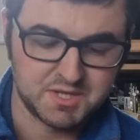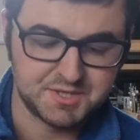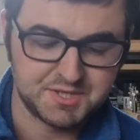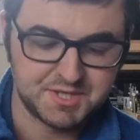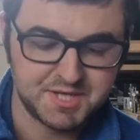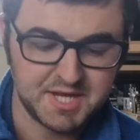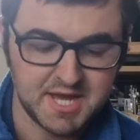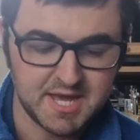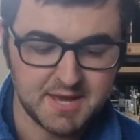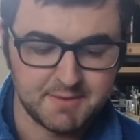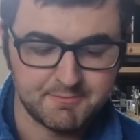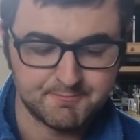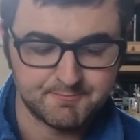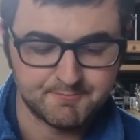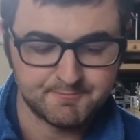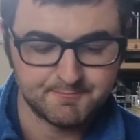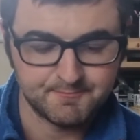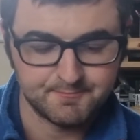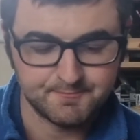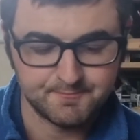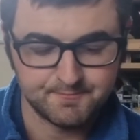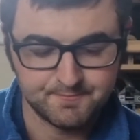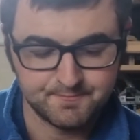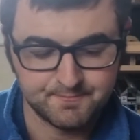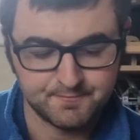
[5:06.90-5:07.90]
So yeah,
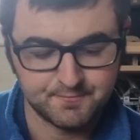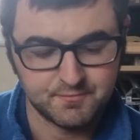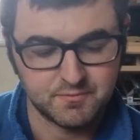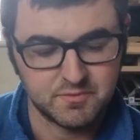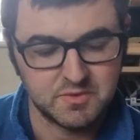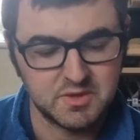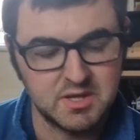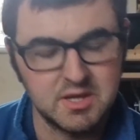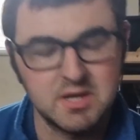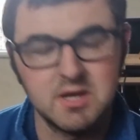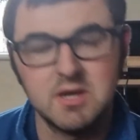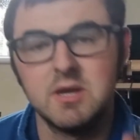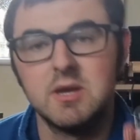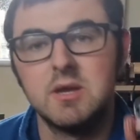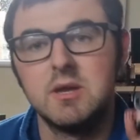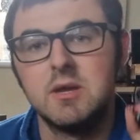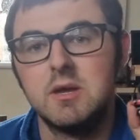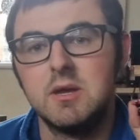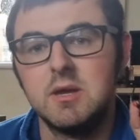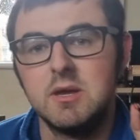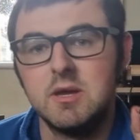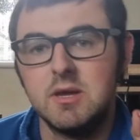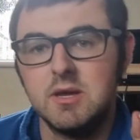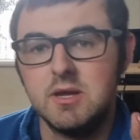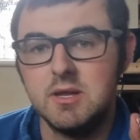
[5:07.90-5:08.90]

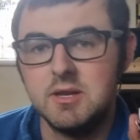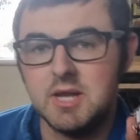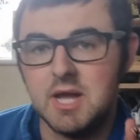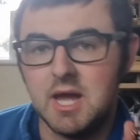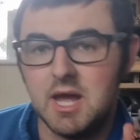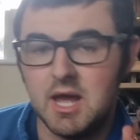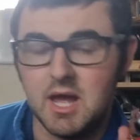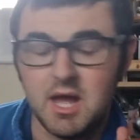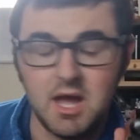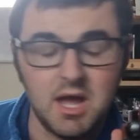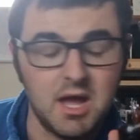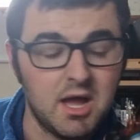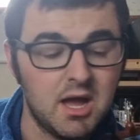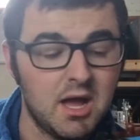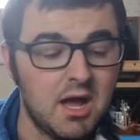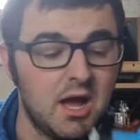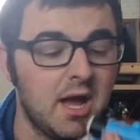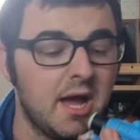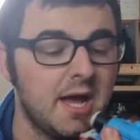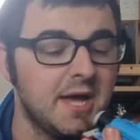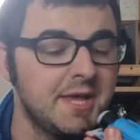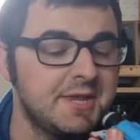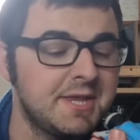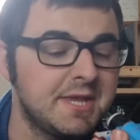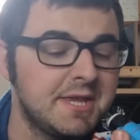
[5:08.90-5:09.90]
and
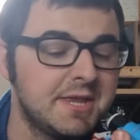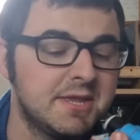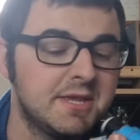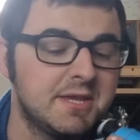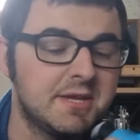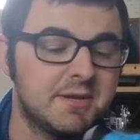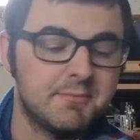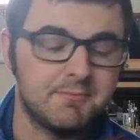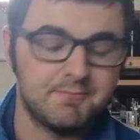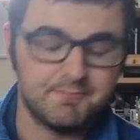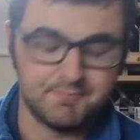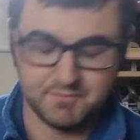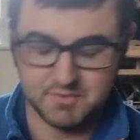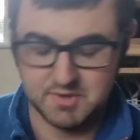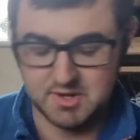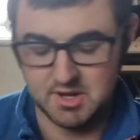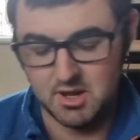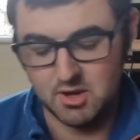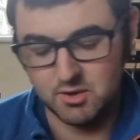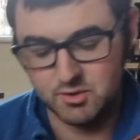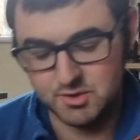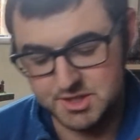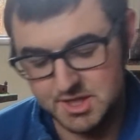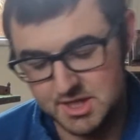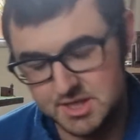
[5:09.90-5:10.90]
I think that
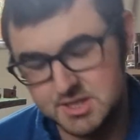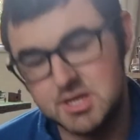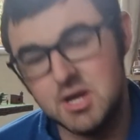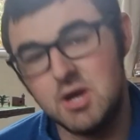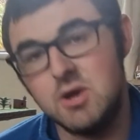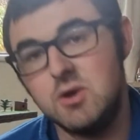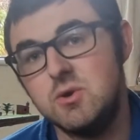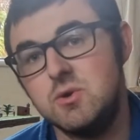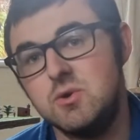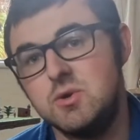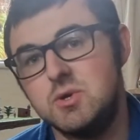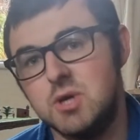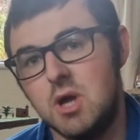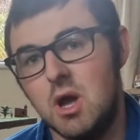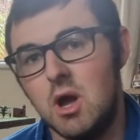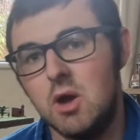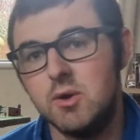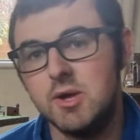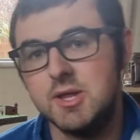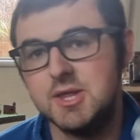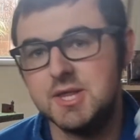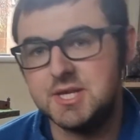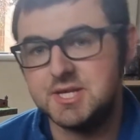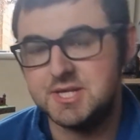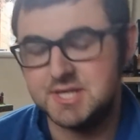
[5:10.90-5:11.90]
060s are
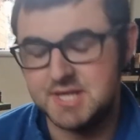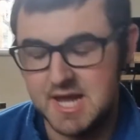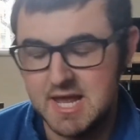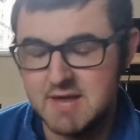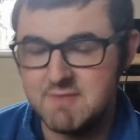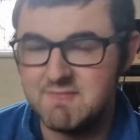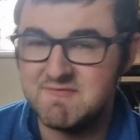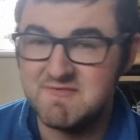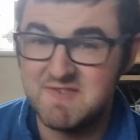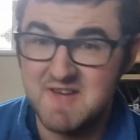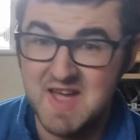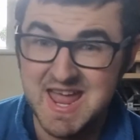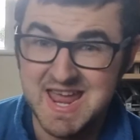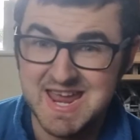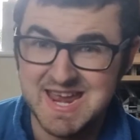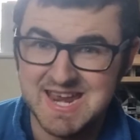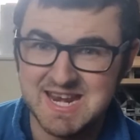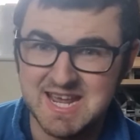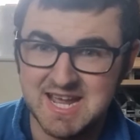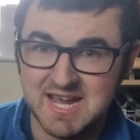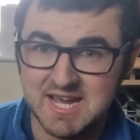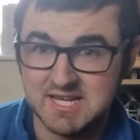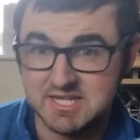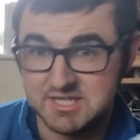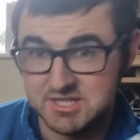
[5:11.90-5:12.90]
in the same
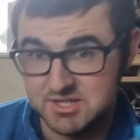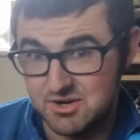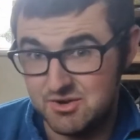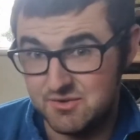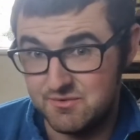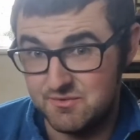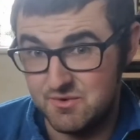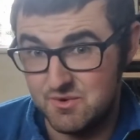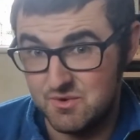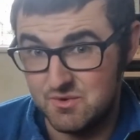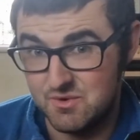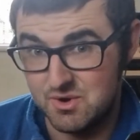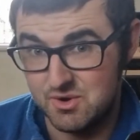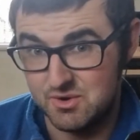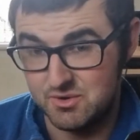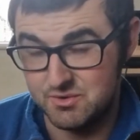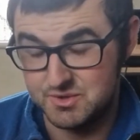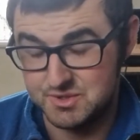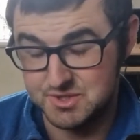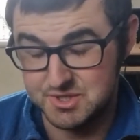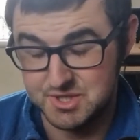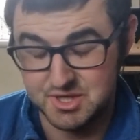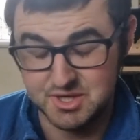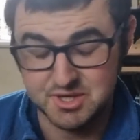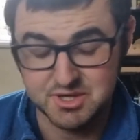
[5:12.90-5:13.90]
vein as
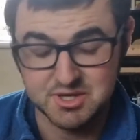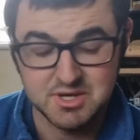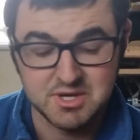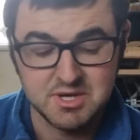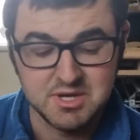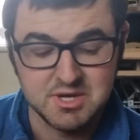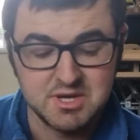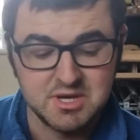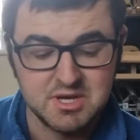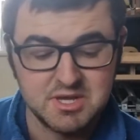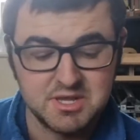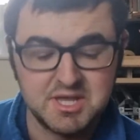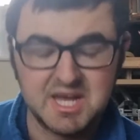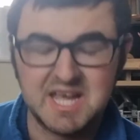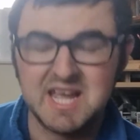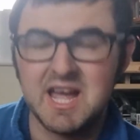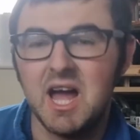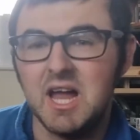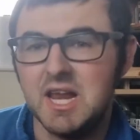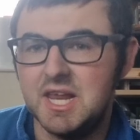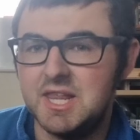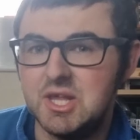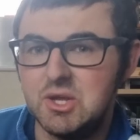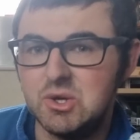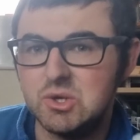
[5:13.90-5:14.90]
040s, that they're
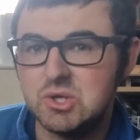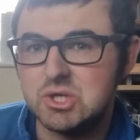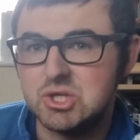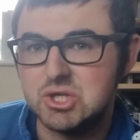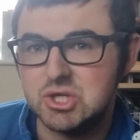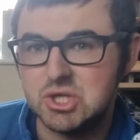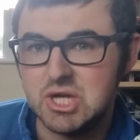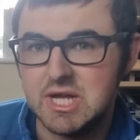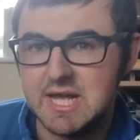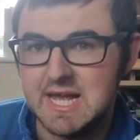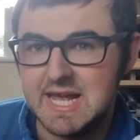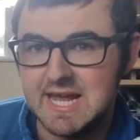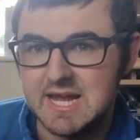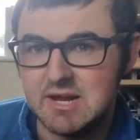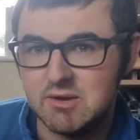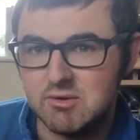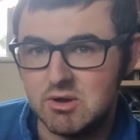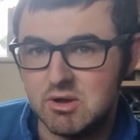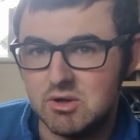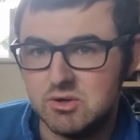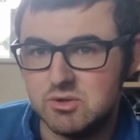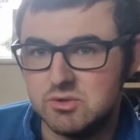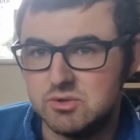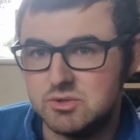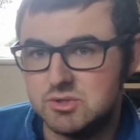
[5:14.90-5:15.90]
kind of the unsung
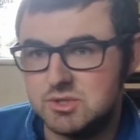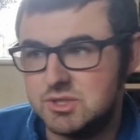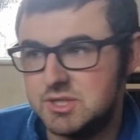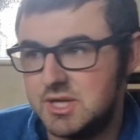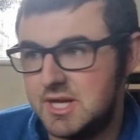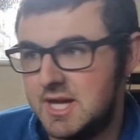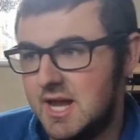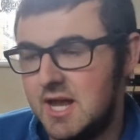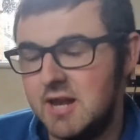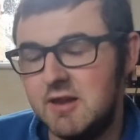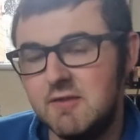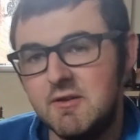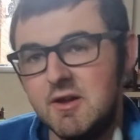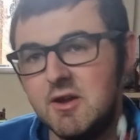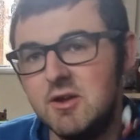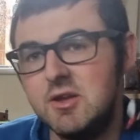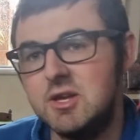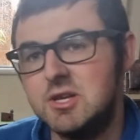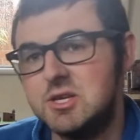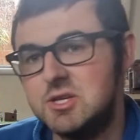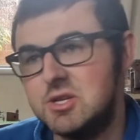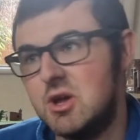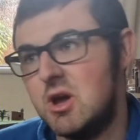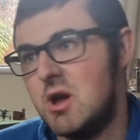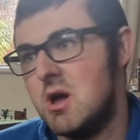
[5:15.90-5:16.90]
heroes. They're kind of how
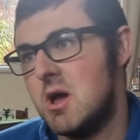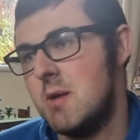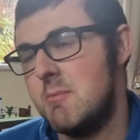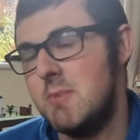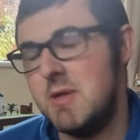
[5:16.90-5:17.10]
you start.